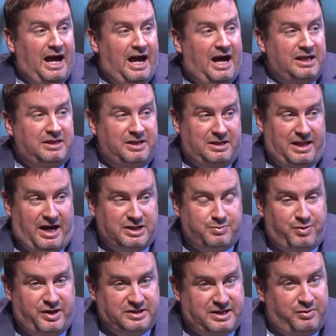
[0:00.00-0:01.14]
At the last
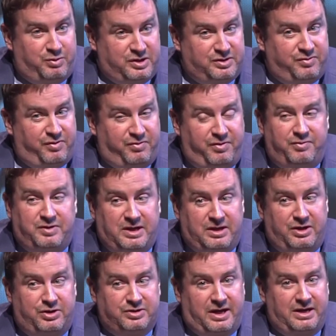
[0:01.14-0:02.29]
place I was for 15
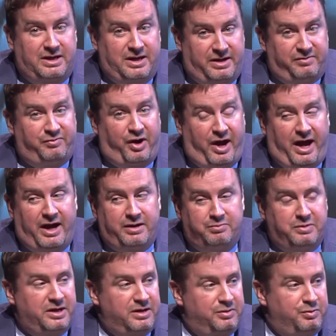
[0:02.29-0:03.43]
years, I never had a
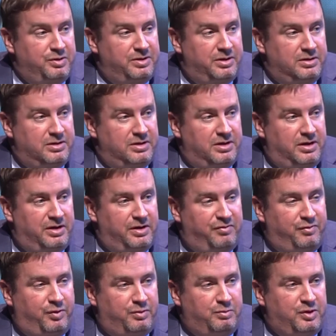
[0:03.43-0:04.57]
meeting with a
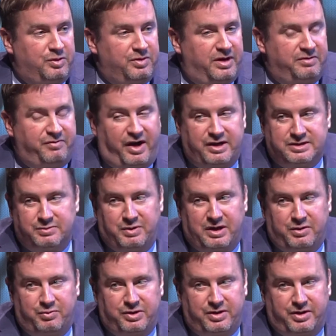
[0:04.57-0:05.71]
formal advising
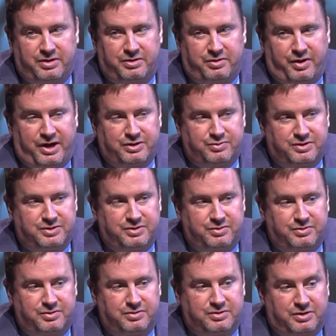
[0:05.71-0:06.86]
meeting with an undergraduate
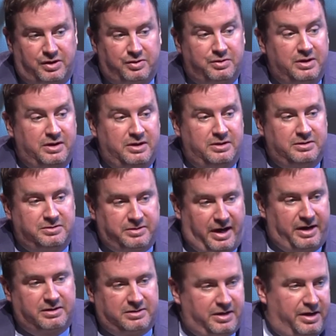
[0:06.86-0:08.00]
student. So
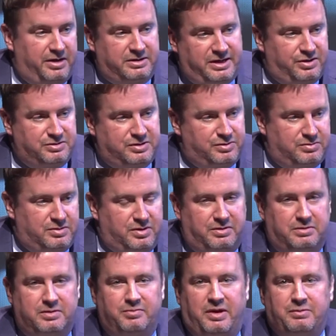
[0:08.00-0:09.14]
that kind of tells you
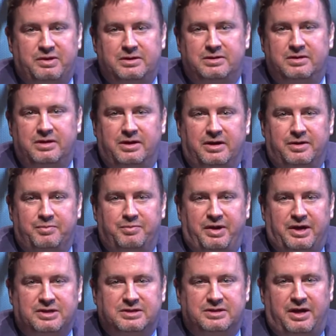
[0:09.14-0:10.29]
maybe
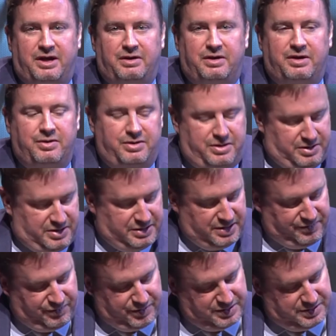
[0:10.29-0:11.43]
best how the
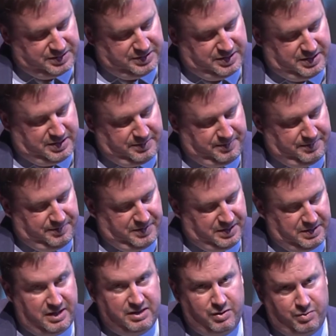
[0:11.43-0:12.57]
difference
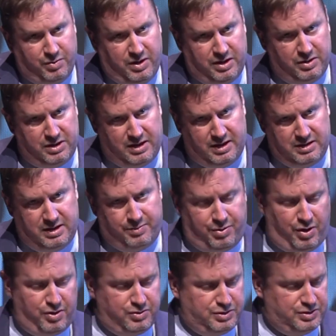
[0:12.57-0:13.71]
in the
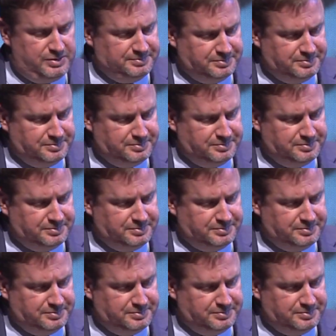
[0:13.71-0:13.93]
approach.